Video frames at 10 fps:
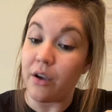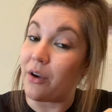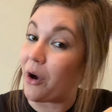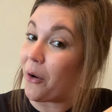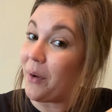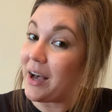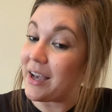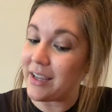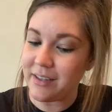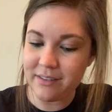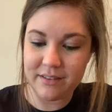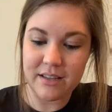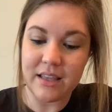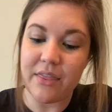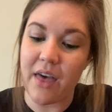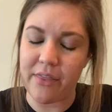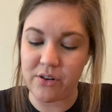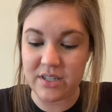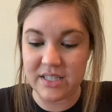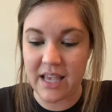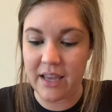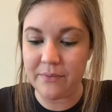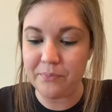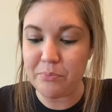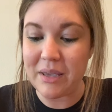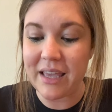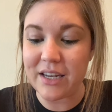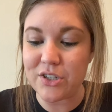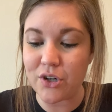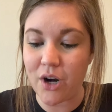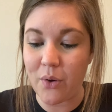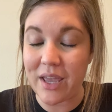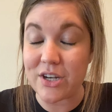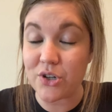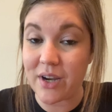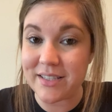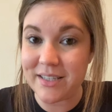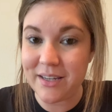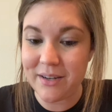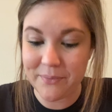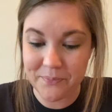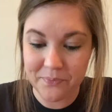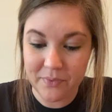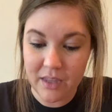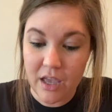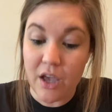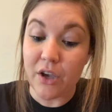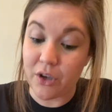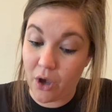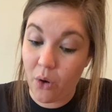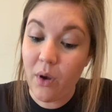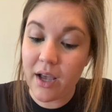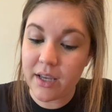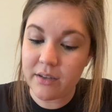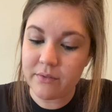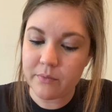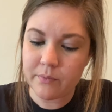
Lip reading: Go on, the others said, beginning to grow interested. Go on.